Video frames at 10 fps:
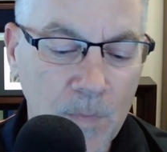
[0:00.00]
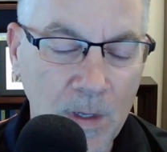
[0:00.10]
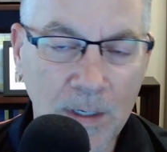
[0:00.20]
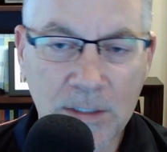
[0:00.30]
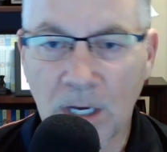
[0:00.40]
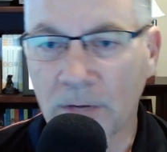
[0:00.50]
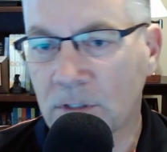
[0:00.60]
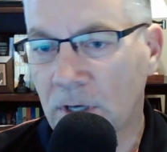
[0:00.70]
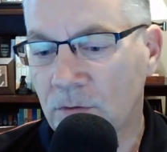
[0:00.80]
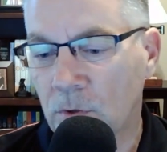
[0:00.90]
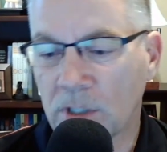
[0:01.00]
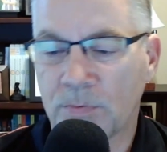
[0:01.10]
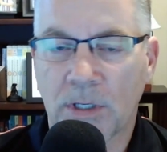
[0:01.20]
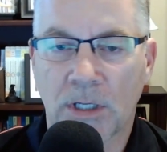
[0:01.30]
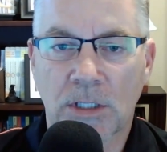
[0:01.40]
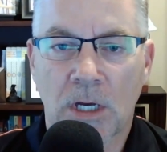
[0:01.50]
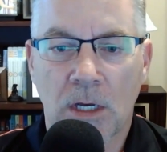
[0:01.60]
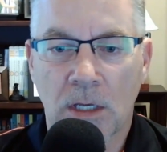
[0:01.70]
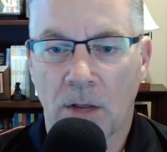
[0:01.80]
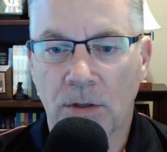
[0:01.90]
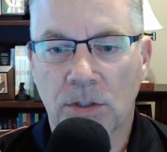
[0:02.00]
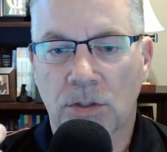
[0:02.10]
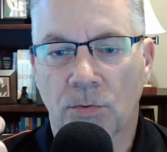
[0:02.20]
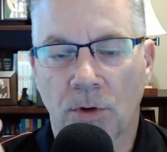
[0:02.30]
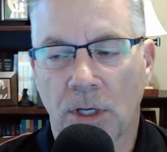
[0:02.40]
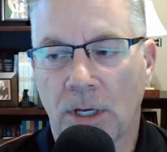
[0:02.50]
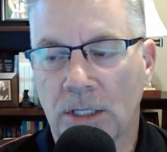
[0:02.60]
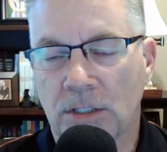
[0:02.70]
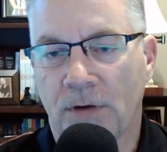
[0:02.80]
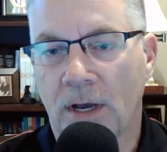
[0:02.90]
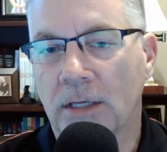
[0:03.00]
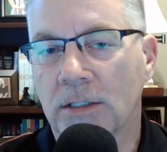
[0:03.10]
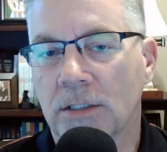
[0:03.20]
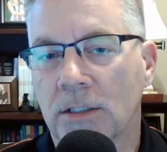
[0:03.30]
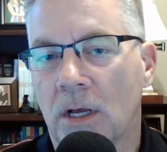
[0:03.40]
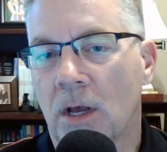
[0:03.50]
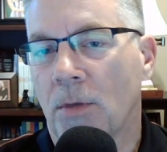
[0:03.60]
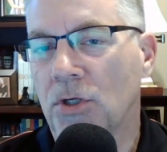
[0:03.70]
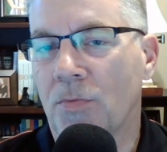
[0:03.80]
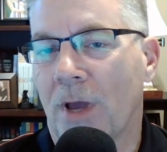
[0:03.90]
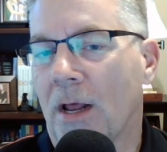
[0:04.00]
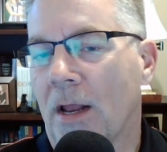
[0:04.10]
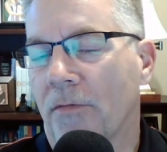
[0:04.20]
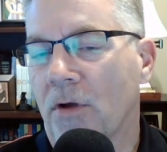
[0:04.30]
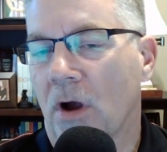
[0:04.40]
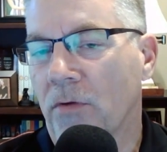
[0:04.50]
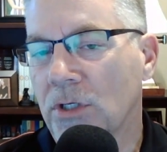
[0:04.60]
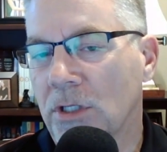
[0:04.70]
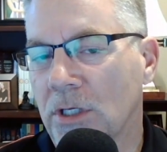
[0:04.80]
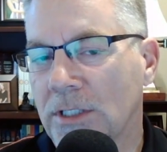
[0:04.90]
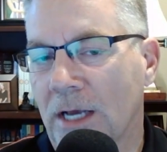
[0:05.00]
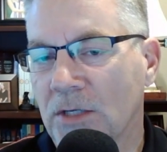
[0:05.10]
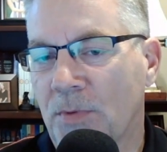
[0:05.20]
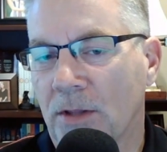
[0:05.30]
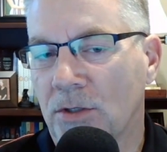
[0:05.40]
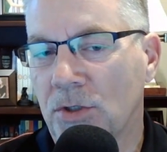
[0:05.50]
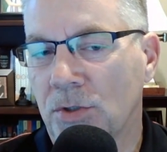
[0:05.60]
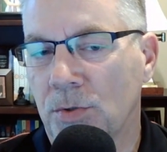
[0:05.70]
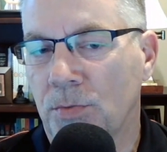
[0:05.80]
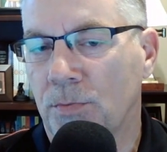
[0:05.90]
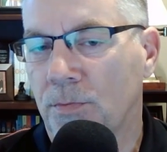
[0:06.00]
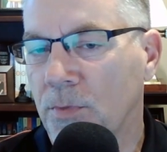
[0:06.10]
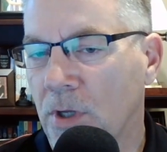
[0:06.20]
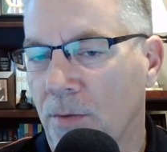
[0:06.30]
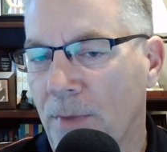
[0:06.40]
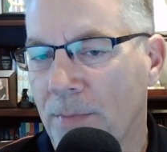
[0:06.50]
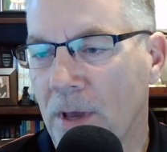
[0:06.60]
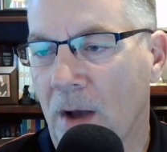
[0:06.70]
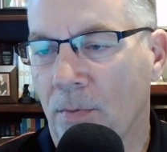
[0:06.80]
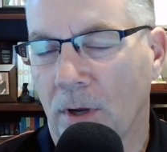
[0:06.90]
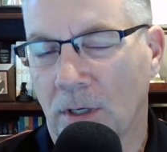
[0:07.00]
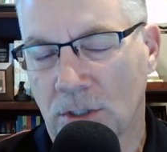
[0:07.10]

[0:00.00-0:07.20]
And it's kind of a tough choice because this is a really nice device, but you may not have coverage in the exact spot that you may be operating.